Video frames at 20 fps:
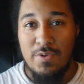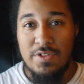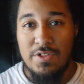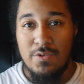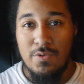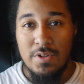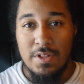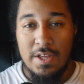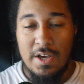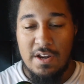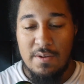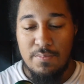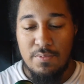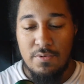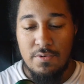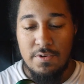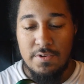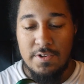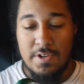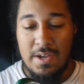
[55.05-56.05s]
We went through a lot of
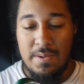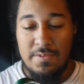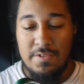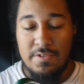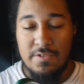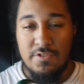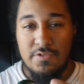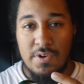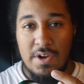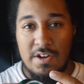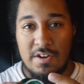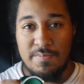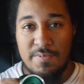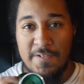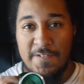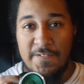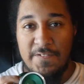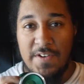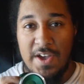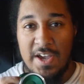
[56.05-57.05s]
prototypes just trying to
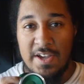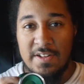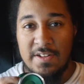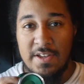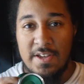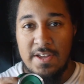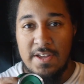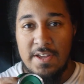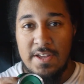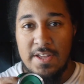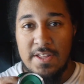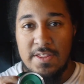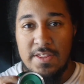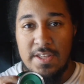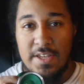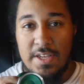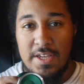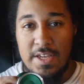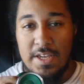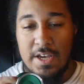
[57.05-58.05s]
perfect
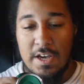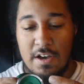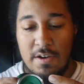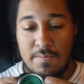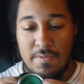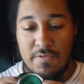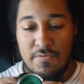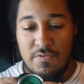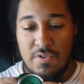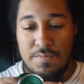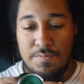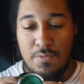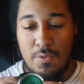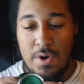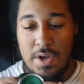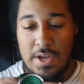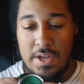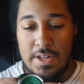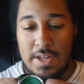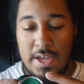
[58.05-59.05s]
the rim
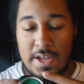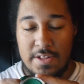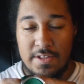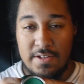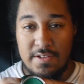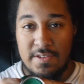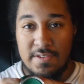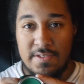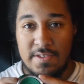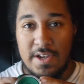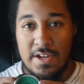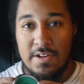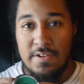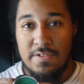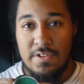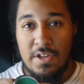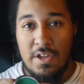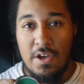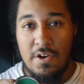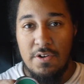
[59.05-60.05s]
weight and the design
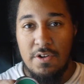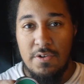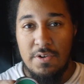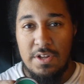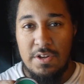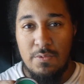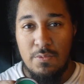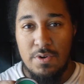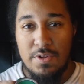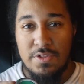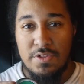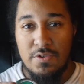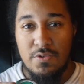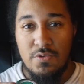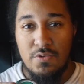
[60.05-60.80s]
of the yo-yo, and he went